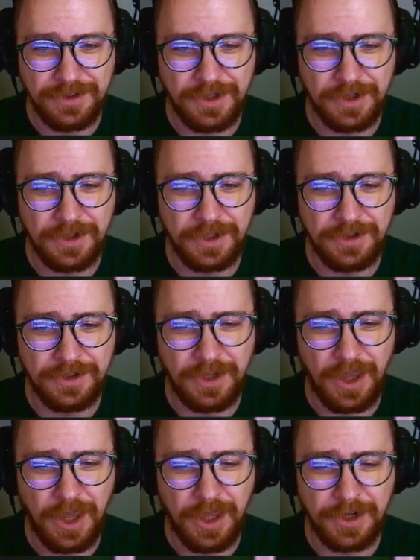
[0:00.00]
Duncan
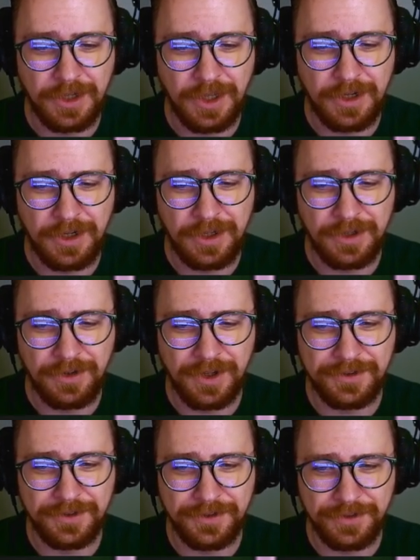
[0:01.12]
and Kennedy,
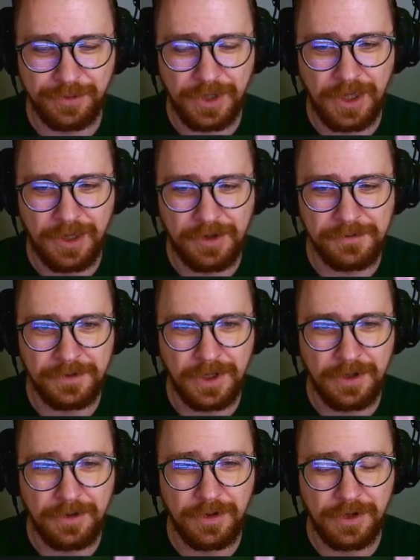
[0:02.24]
Alexis. We have,
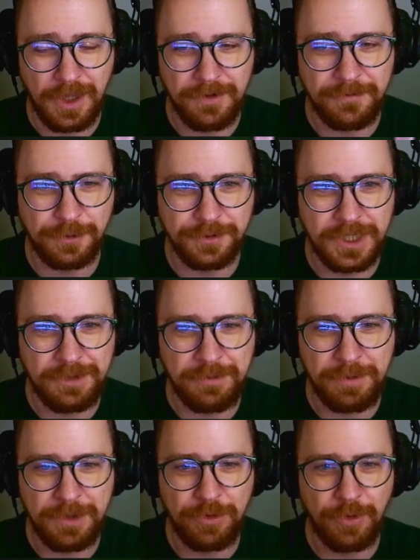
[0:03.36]
okay, full team of
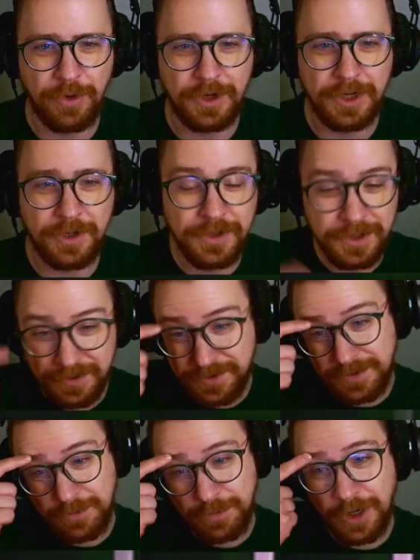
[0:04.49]
people working on this
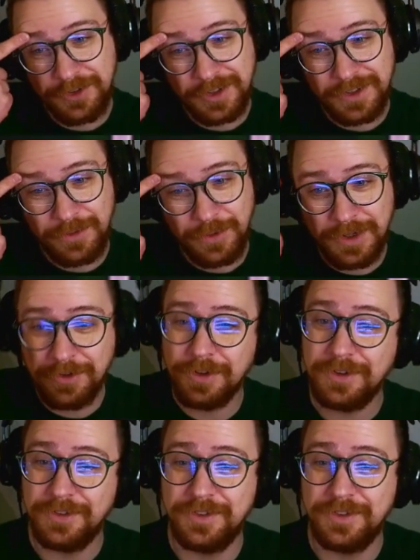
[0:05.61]
project, whatever.